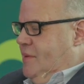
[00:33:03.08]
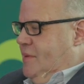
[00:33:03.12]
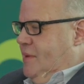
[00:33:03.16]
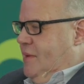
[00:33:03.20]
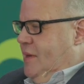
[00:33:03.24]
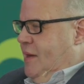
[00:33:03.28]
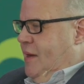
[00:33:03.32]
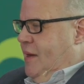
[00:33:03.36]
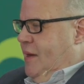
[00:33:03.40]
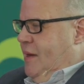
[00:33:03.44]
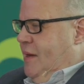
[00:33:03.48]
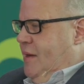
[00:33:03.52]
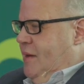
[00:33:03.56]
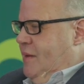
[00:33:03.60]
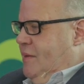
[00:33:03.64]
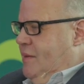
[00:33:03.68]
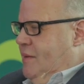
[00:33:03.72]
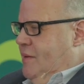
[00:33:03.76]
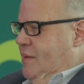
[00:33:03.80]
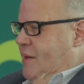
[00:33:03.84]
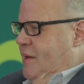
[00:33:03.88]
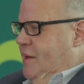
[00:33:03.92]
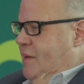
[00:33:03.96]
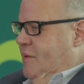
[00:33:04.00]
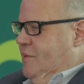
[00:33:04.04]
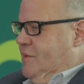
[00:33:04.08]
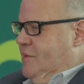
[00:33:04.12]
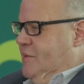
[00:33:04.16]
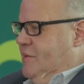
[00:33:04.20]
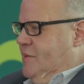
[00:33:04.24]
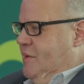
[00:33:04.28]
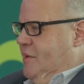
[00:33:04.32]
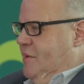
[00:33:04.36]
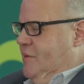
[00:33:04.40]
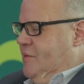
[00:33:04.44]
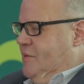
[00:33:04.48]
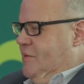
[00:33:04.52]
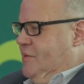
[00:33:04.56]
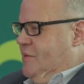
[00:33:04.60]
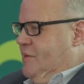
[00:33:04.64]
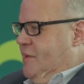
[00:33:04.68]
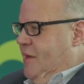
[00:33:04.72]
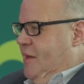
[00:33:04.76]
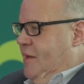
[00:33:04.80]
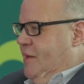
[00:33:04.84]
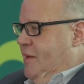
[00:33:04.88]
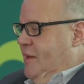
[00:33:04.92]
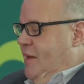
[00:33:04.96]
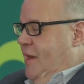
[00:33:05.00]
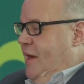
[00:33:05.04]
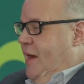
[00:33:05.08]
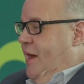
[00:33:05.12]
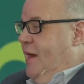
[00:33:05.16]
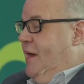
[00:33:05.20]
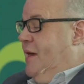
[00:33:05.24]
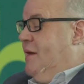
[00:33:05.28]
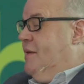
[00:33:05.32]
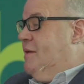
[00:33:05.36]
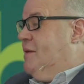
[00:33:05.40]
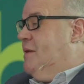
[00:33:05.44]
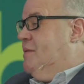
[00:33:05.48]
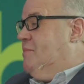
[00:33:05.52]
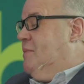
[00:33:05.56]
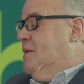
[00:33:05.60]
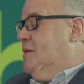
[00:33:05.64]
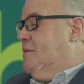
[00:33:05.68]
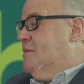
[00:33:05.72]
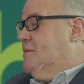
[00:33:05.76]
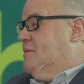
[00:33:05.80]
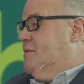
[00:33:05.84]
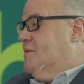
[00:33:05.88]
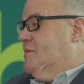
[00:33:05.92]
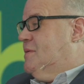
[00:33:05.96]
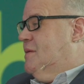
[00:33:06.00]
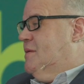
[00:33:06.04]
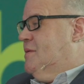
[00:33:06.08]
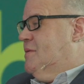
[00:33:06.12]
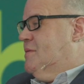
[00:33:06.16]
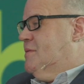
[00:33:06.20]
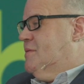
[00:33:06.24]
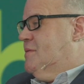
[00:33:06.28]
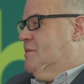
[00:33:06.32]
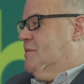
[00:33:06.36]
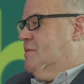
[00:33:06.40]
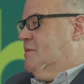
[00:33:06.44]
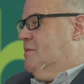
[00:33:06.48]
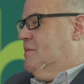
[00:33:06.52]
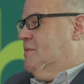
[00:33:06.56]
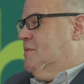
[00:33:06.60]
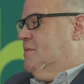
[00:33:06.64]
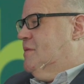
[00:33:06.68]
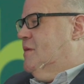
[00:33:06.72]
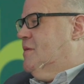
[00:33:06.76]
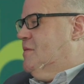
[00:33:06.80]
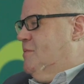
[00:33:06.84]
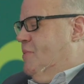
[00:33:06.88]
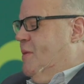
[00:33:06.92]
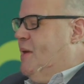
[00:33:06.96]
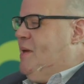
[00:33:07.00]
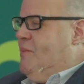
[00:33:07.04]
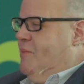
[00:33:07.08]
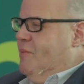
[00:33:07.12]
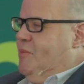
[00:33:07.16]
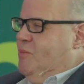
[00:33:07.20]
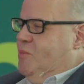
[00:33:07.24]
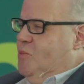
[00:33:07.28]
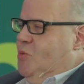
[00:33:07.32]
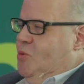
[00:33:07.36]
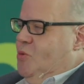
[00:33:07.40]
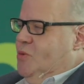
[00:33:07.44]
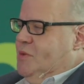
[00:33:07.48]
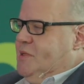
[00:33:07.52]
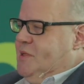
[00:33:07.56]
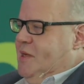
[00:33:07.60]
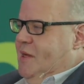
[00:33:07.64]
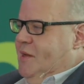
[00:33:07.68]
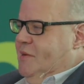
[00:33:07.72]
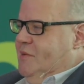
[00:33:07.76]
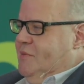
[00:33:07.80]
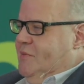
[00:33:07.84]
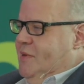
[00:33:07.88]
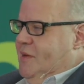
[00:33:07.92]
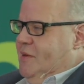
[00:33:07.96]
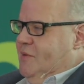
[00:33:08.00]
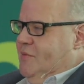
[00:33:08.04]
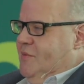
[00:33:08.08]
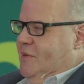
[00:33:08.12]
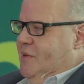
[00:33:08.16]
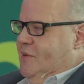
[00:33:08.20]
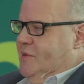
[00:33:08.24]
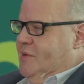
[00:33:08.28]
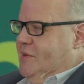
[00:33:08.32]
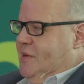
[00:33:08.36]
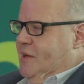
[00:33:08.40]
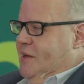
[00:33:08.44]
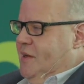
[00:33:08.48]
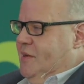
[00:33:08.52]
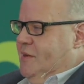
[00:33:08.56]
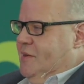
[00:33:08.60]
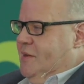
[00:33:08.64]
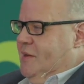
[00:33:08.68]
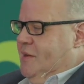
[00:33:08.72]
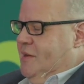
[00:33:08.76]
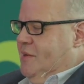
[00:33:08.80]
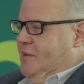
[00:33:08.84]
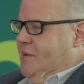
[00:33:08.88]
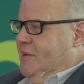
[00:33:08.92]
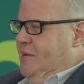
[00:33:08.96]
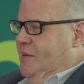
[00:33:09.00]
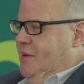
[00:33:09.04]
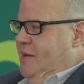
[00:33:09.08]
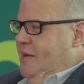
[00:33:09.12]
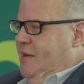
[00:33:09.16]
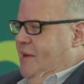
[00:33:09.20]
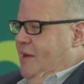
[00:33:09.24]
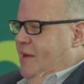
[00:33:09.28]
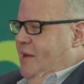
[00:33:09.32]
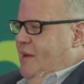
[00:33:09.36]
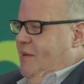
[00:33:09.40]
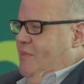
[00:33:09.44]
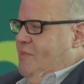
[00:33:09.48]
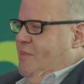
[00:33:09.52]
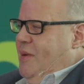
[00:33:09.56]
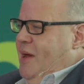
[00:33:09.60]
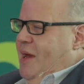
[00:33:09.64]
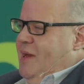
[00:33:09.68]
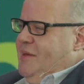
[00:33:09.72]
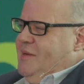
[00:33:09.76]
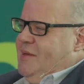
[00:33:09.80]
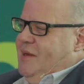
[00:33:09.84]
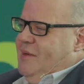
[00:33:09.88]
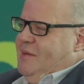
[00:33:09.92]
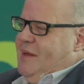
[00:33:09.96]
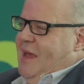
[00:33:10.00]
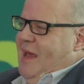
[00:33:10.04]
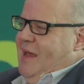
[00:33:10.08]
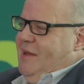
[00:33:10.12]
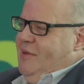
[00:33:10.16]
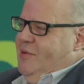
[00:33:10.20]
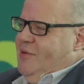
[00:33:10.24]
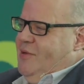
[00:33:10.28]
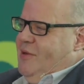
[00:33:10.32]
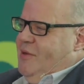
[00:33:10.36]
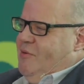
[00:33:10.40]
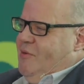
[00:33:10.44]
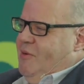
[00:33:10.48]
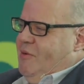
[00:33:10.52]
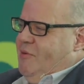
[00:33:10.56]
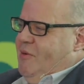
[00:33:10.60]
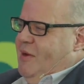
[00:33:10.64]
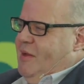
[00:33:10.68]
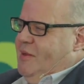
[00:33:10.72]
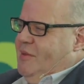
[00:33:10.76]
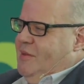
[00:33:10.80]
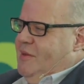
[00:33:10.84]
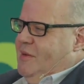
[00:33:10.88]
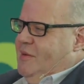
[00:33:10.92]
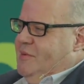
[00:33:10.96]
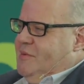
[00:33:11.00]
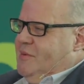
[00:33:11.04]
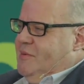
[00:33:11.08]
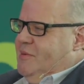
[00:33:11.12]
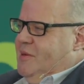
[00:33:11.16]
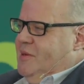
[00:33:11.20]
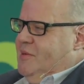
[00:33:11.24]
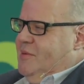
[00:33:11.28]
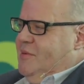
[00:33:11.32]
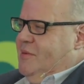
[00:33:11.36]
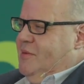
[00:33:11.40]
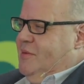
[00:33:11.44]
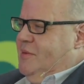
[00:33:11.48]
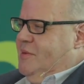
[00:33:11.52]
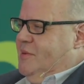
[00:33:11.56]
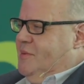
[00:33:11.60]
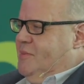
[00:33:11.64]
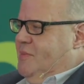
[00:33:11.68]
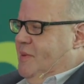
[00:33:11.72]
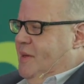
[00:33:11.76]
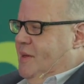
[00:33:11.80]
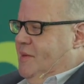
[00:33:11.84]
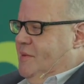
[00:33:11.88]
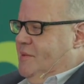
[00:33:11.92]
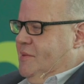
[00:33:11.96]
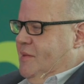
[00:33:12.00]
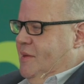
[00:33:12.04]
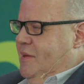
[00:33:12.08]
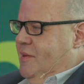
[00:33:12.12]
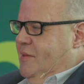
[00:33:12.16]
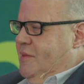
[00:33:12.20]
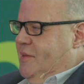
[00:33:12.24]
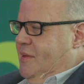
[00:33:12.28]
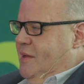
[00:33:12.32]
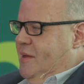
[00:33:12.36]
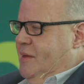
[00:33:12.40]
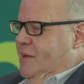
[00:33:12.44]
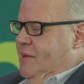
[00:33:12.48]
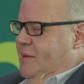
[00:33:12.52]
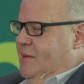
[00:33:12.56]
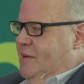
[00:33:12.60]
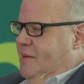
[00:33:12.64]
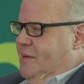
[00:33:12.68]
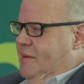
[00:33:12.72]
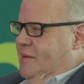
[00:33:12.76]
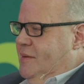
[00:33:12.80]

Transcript: you know, as disastrous as that. I mean, six people walked out of interviews that I did. But I don't actually regret those questions because I think